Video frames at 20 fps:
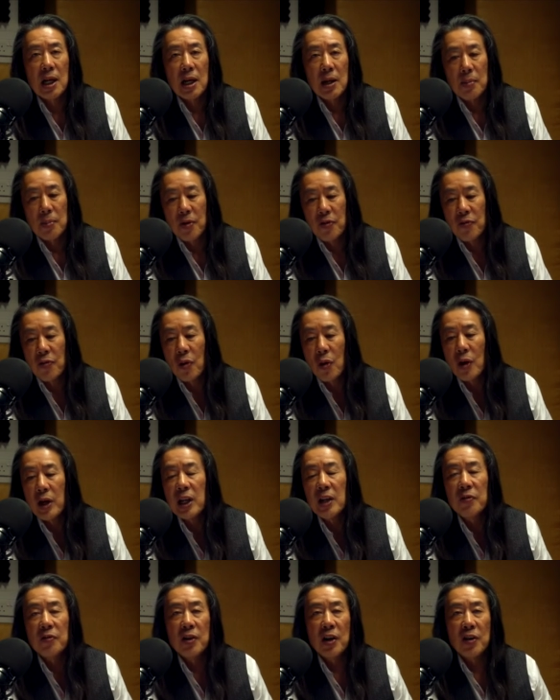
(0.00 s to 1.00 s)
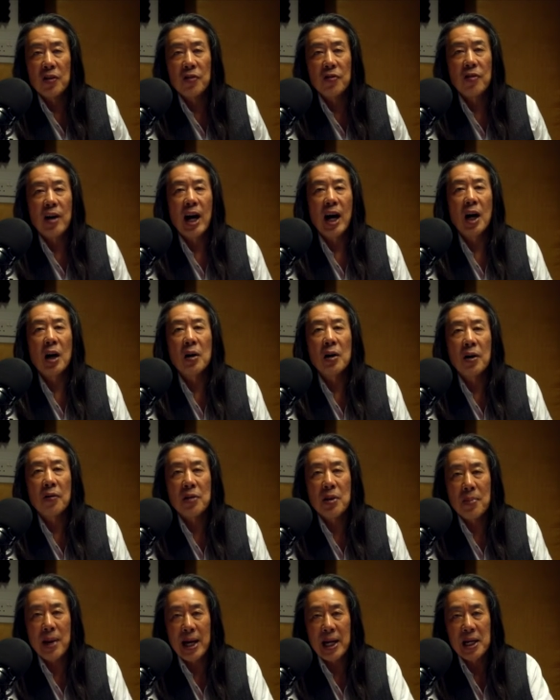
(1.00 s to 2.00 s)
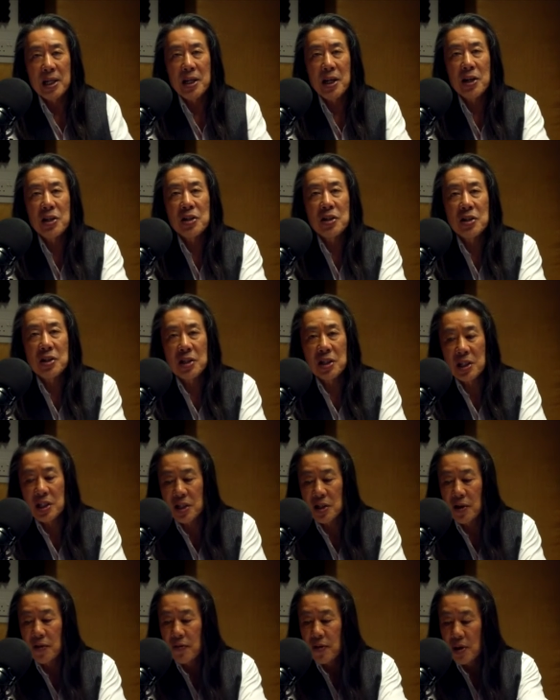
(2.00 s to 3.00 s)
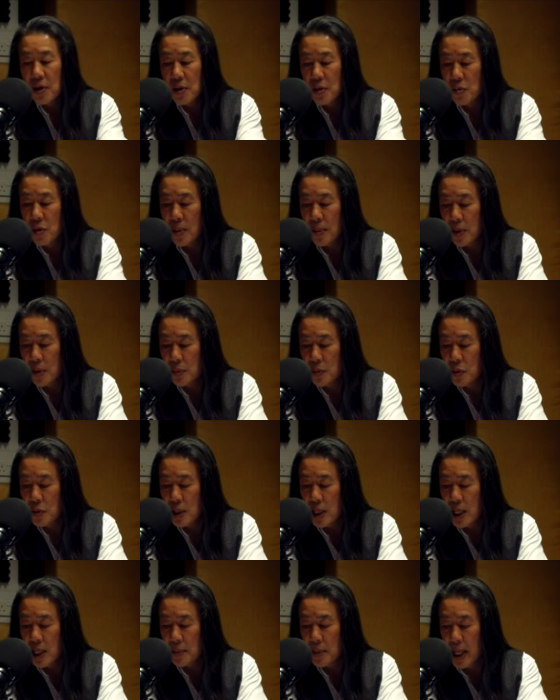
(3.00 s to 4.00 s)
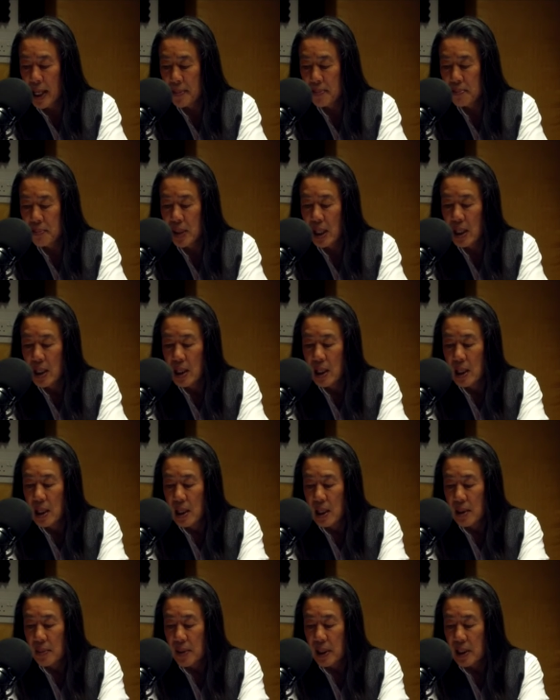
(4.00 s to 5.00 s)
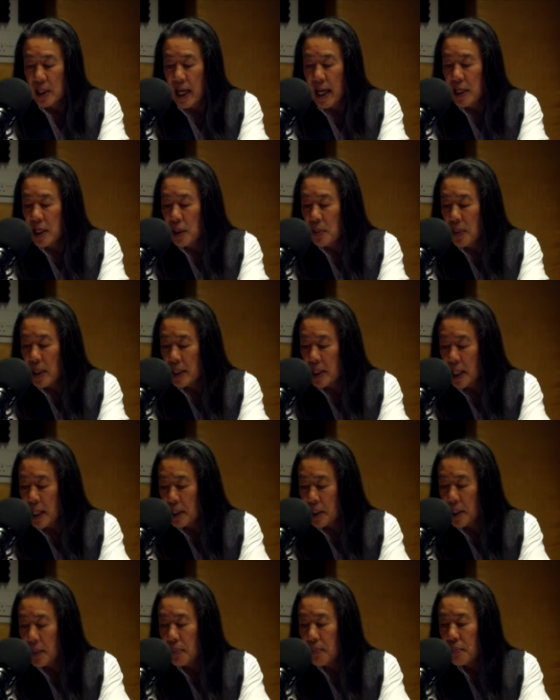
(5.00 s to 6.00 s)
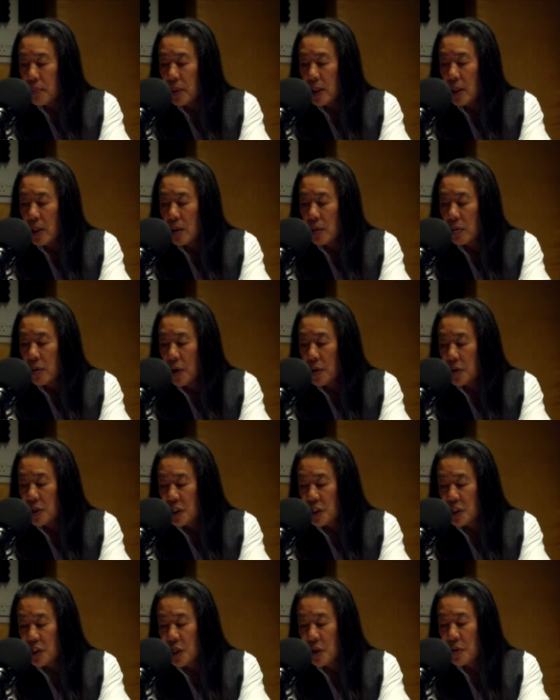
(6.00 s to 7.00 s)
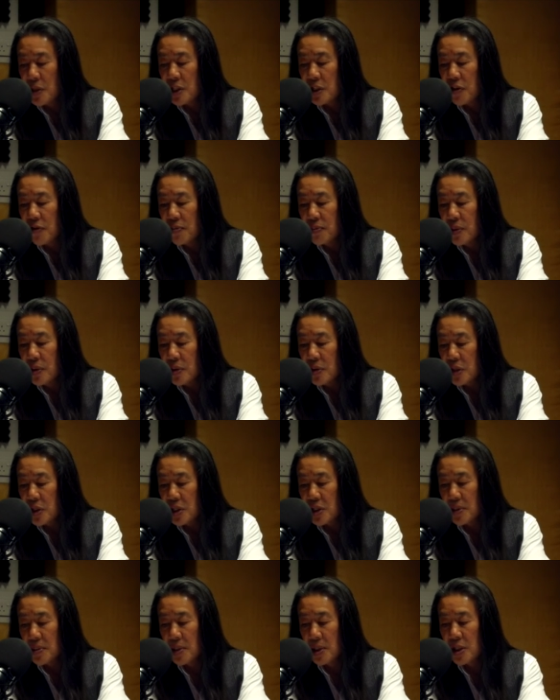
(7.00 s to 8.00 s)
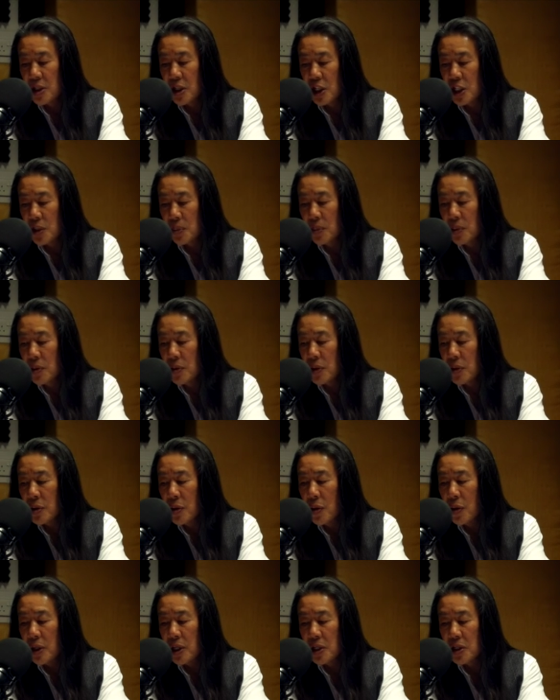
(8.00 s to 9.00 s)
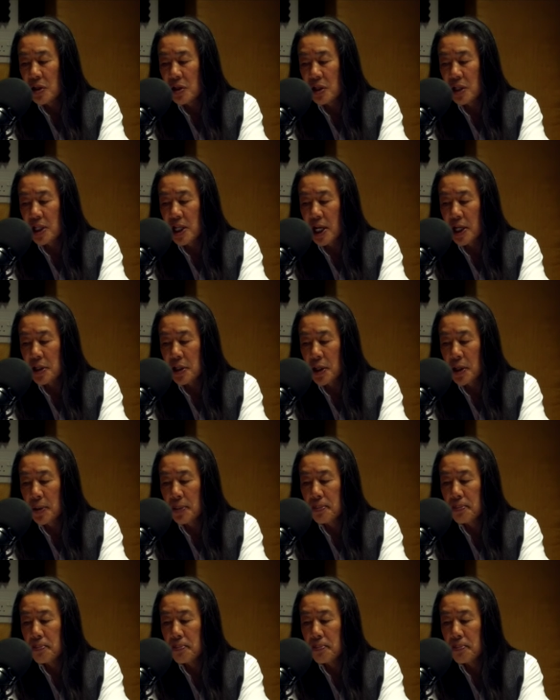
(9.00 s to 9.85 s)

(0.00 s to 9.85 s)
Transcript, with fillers: before he fell foul of the machinations of Robert Mugabe. But Canaan Banana wrote a series of books, The Gospel According to the Ghetto.